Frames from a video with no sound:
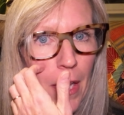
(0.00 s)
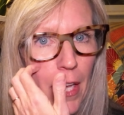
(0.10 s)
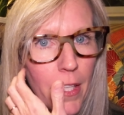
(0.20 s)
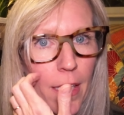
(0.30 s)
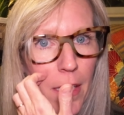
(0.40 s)

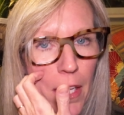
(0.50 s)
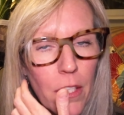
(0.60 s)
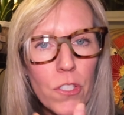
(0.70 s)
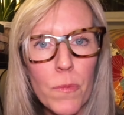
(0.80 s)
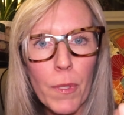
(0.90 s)
And then
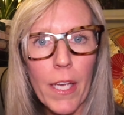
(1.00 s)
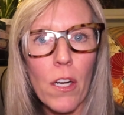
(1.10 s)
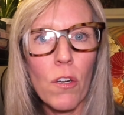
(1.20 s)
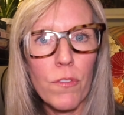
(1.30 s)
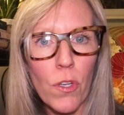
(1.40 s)
just play
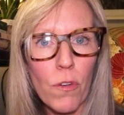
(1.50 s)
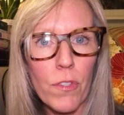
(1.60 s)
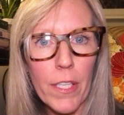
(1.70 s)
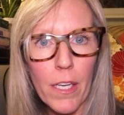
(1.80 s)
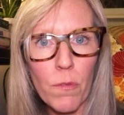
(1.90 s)
it over and over
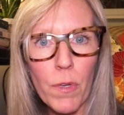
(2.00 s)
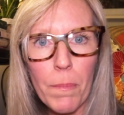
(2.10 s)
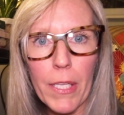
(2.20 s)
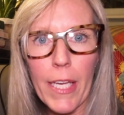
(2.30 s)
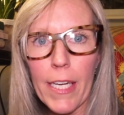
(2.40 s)
again and
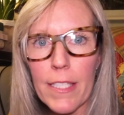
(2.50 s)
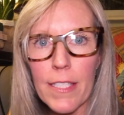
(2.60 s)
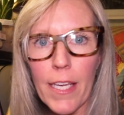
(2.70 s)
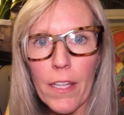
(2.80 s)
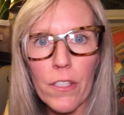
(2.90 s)
replicate it
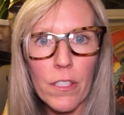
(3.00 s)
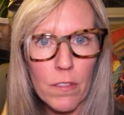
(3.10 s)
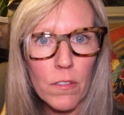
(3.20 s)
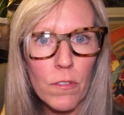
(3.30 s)
together.